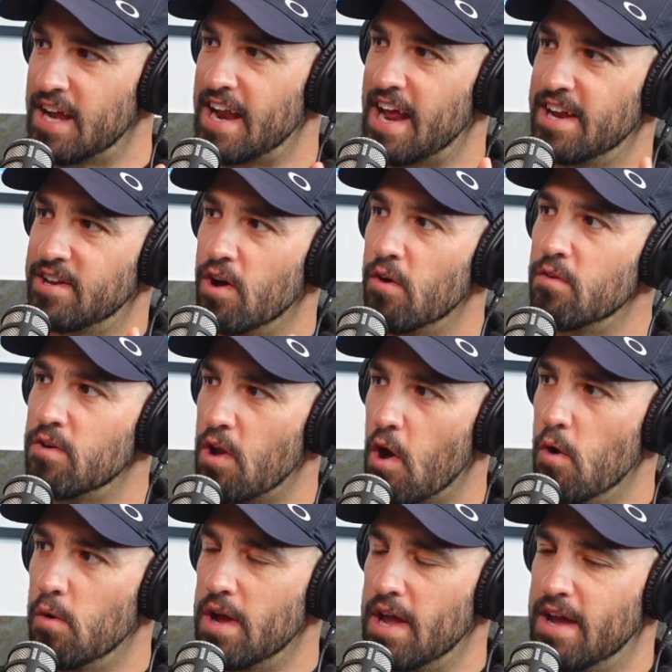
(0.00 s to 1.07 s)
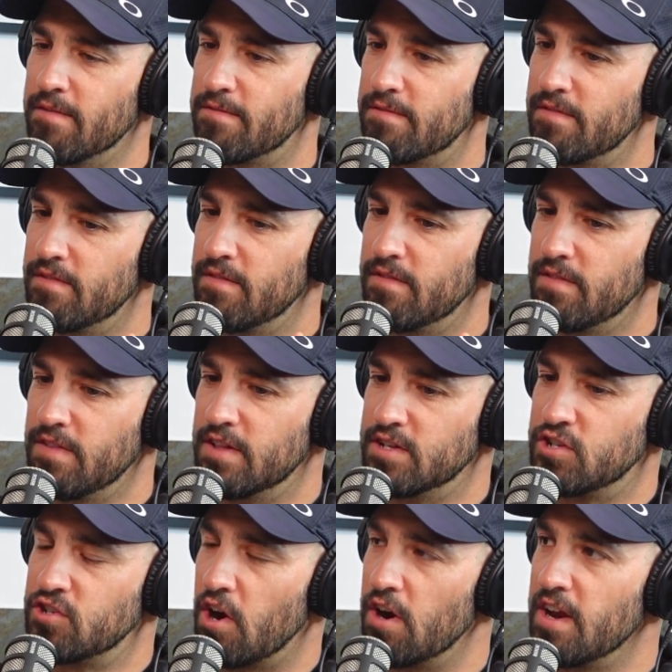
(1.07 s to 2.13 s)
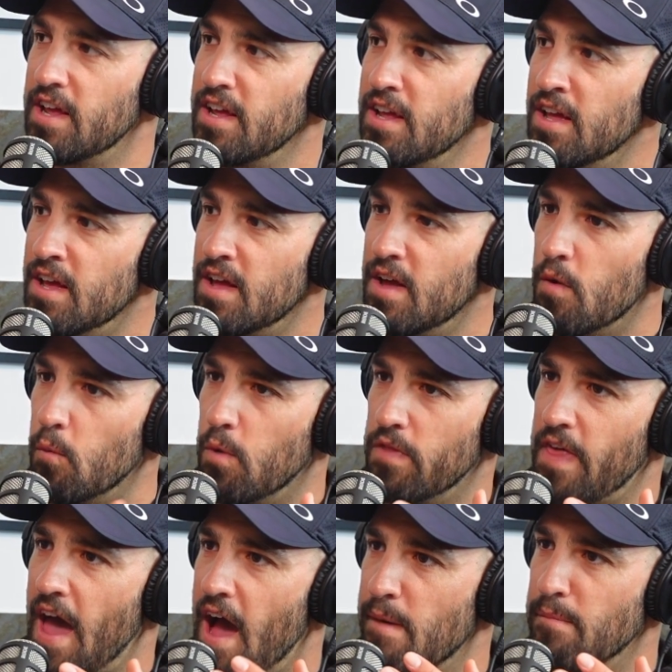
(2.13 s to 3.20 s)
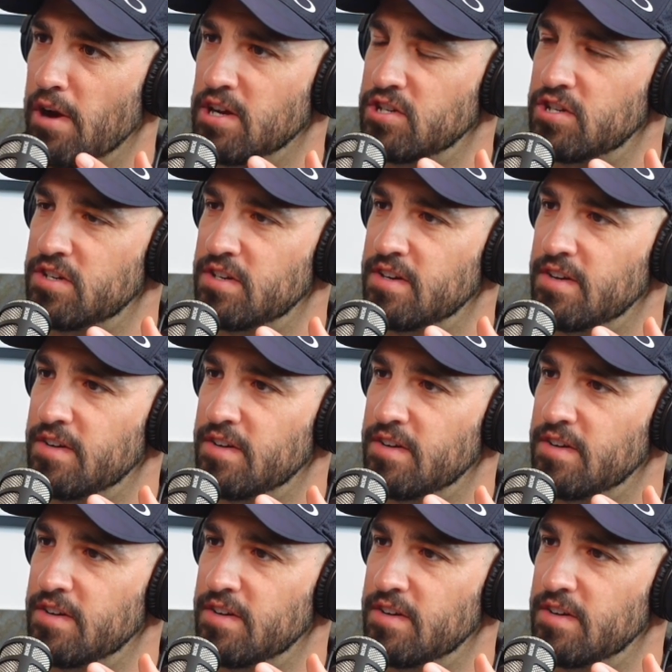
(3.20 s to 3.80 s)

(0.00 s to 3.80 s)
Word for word: And I don't know if the sharding with how much